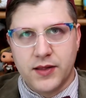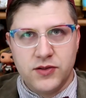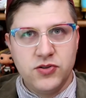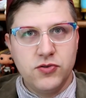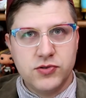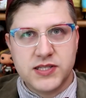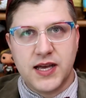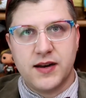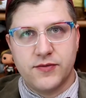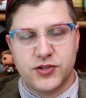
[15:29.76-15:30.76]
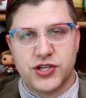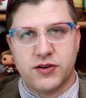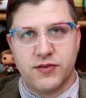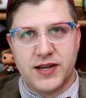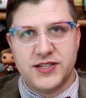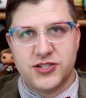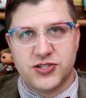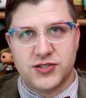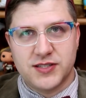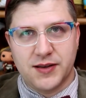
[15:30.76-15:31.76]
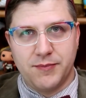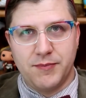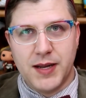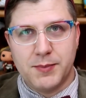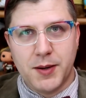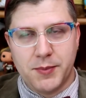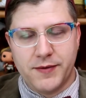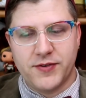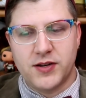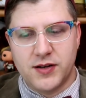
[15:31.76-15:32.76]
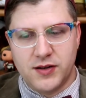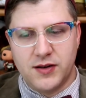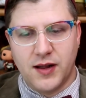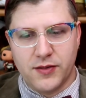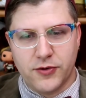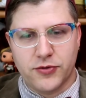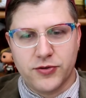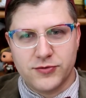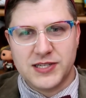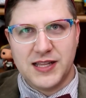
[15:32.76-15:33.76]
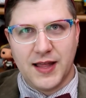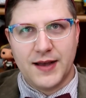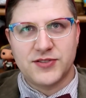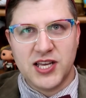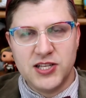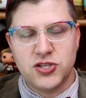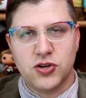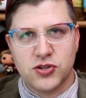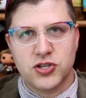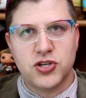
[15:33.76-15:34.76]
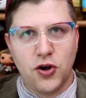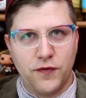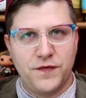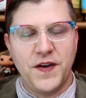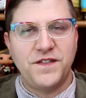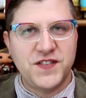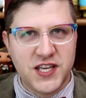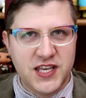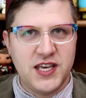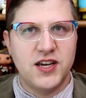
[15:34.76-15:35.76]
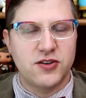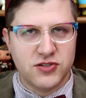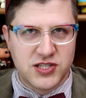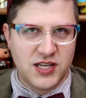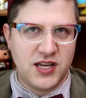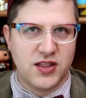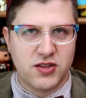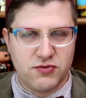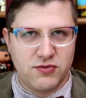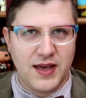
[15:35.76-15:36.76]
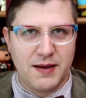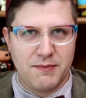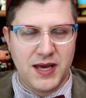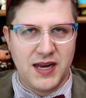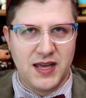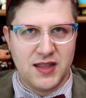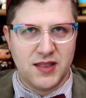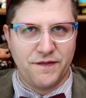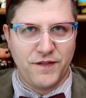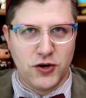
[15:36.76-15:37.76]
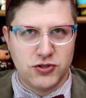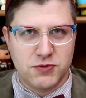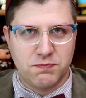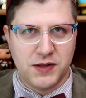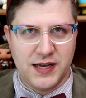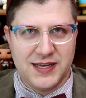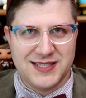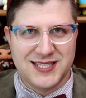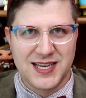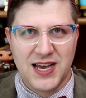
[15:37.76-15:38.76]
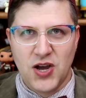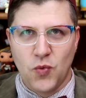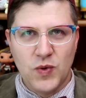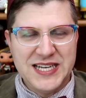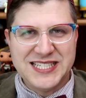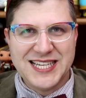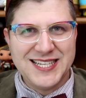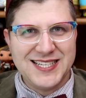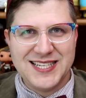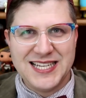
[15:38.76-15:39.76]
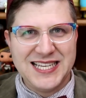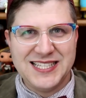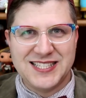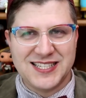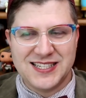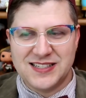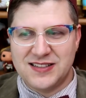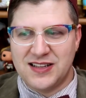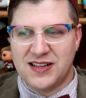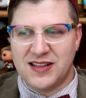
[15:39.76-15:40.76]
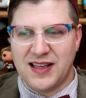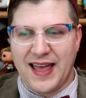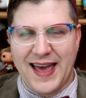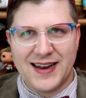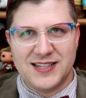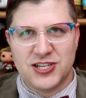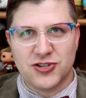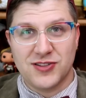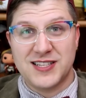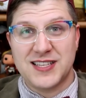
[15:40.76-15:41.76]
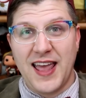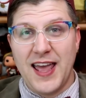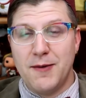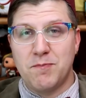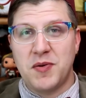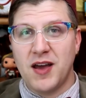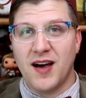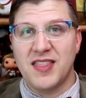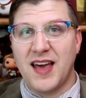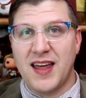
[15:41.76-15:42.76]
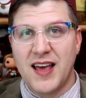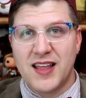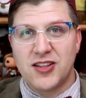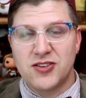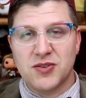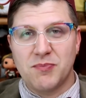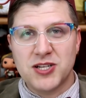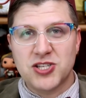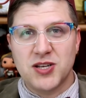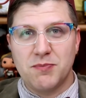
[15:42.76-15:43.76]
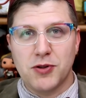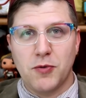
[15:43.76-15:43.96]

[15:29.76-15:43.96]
New set of regenerations, a minimum of another 13 lives. It took the show 50 years to get through that many in the first place. We didn't need to add additional things. And beyond that, there's a much simpler